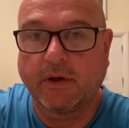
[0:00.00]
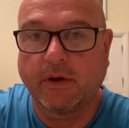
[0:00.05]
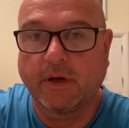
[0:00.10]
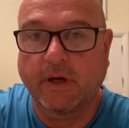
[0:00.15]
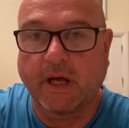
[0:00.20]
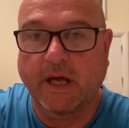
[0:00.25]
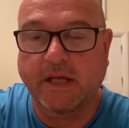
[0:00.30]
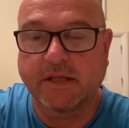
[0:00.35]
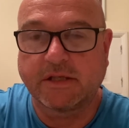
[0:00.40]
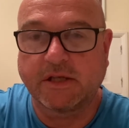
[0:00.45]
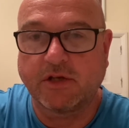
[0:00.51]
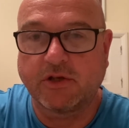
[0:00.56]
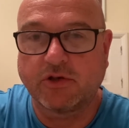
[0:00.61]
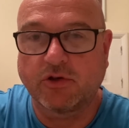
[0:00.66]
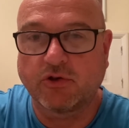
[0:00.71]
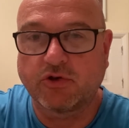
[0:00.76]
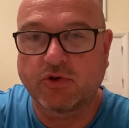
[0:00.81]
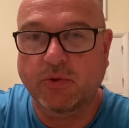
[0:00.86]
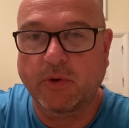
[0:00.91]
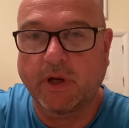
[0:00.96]
Anthony
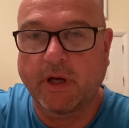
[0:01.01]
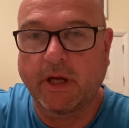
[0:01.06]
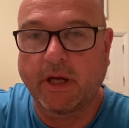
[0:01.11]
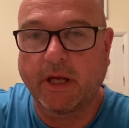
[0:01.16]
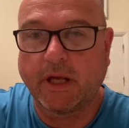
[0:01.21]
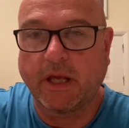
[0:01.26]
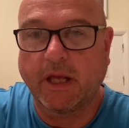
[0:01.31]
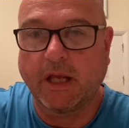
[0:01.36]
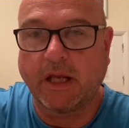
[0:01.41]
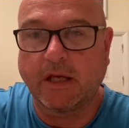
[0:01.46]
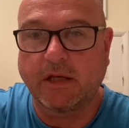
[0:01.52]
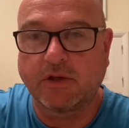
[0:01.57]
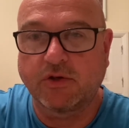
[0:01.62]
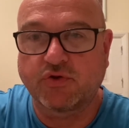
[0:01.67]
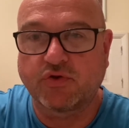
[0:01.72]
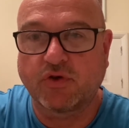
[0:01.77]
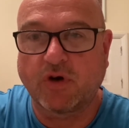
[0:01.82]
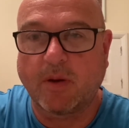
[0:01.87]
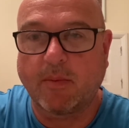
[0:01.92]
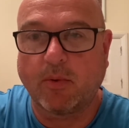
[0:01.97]
Joshua in
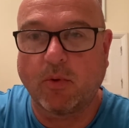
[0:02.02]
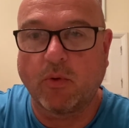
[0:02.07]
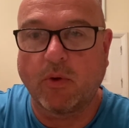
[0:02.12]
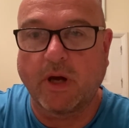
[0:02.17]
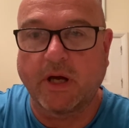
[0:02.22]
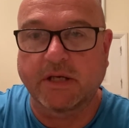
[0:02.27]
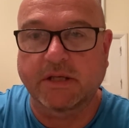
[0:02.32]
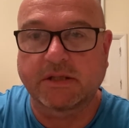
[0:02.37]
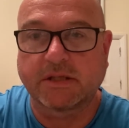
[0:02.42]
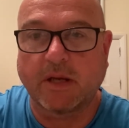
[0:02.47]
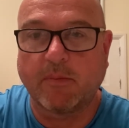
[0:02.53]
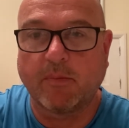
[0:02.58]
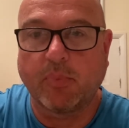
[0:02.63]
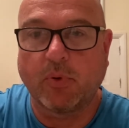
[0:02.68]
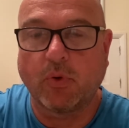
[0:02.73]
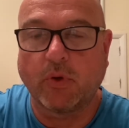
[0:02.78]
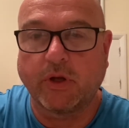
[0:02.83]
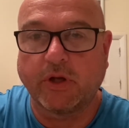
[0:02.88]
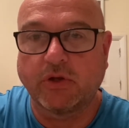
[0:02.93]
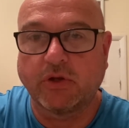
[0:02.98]
trouble at some
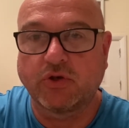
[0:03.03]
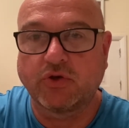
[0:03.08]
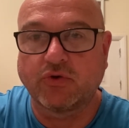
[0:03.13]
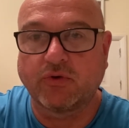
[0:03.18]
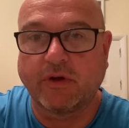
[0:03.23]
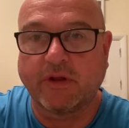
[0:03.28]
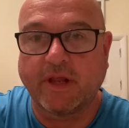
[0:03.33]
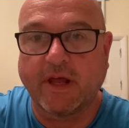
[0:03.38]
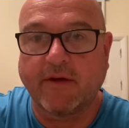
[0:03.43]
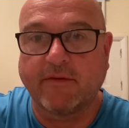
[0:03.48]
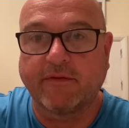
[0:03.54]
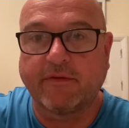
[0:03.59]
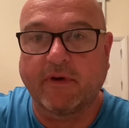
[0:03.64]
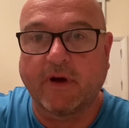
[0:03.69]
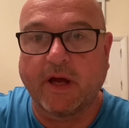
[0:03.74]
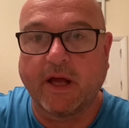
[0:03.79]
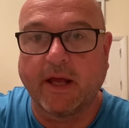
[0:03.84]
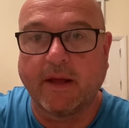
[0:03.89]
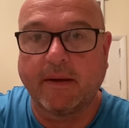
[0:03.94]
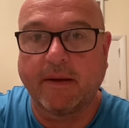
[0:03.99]
point during that
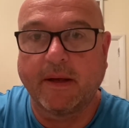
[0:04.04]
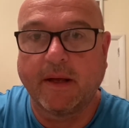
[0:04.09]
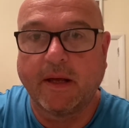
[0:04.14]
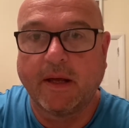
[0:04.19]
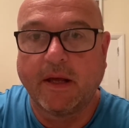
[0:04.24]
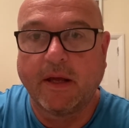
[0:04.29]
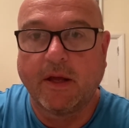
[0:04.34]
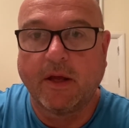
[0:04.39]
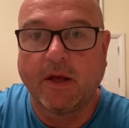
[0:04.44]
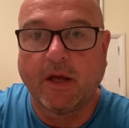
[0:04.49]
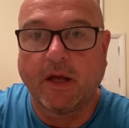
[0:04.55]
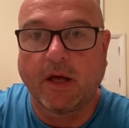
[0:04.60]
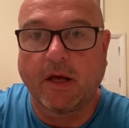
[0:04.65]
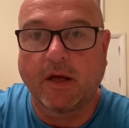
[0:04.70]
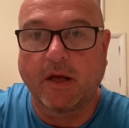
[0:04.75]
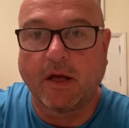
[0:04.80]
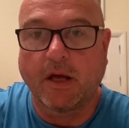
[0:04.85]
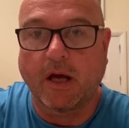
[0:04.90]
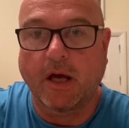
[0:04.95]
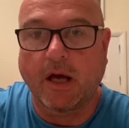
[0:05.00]
fight.
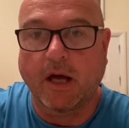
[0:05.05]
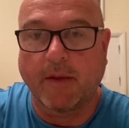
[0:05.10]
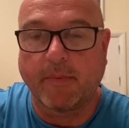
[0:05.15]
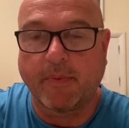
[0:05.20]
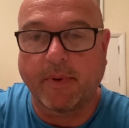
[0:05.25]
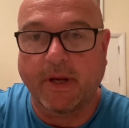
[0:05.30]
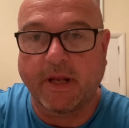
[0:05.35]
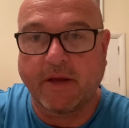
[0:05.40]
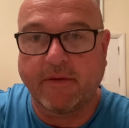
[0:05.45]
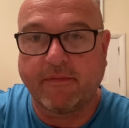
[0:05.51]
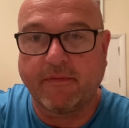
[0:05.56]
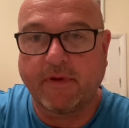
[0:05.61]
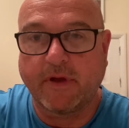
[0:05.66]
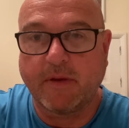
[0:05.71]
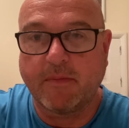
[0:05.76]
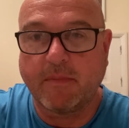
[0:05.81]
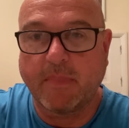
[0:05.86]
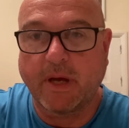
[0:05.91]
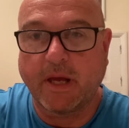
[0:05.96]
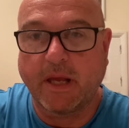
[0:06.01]
I believe he
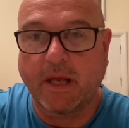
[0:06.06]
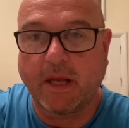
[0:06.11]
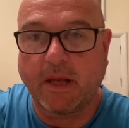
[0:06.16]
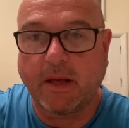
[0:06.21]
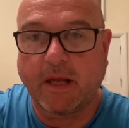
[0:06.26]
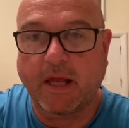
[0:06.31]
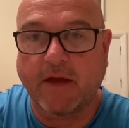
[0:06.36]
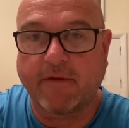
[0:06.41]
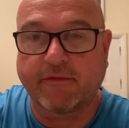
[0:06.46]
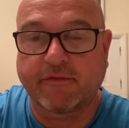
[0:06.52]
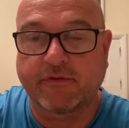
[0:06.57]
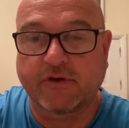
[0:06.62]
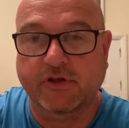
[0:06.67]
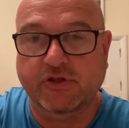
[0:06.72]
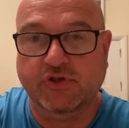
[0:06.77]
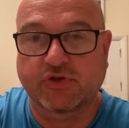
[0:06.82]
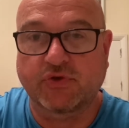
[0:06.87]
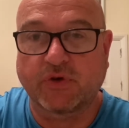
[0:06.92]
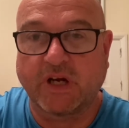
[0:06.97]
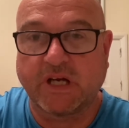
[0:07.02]
may get
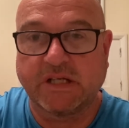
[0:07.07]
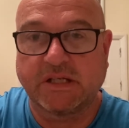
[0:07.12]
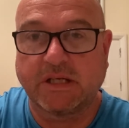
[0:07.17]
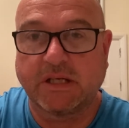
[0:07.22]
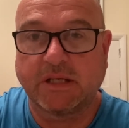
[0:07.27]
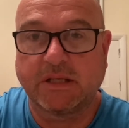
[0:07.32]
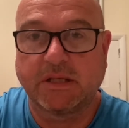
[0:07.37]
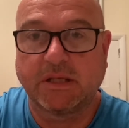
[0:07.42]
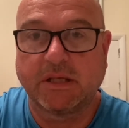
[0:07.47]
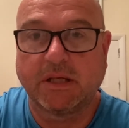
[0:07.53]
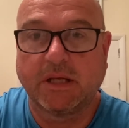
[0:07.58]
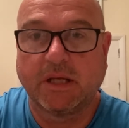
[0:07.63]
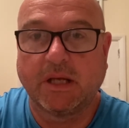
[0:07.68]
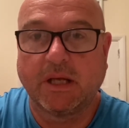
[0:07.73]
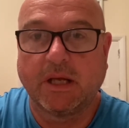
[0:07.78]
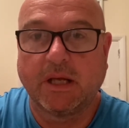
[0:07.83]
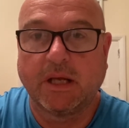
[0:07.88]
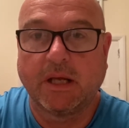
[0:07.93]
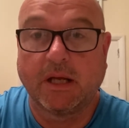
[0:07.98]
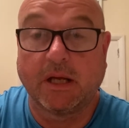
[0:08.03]
frustrated
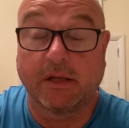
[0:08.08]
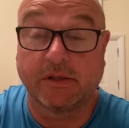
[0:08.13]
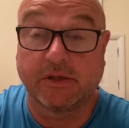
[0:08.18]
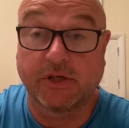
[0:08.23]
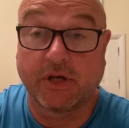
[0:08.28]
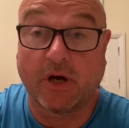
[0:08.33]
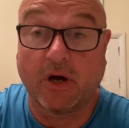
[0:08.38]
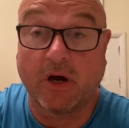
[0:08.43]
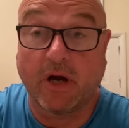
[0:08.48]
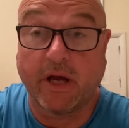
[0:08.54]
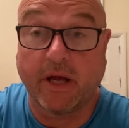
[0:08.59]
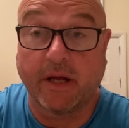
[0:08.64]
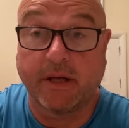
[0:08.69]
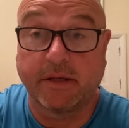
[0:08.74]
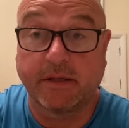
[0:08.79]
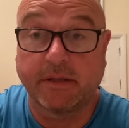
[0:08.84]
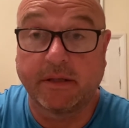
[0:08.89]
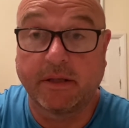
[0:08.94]
and tired.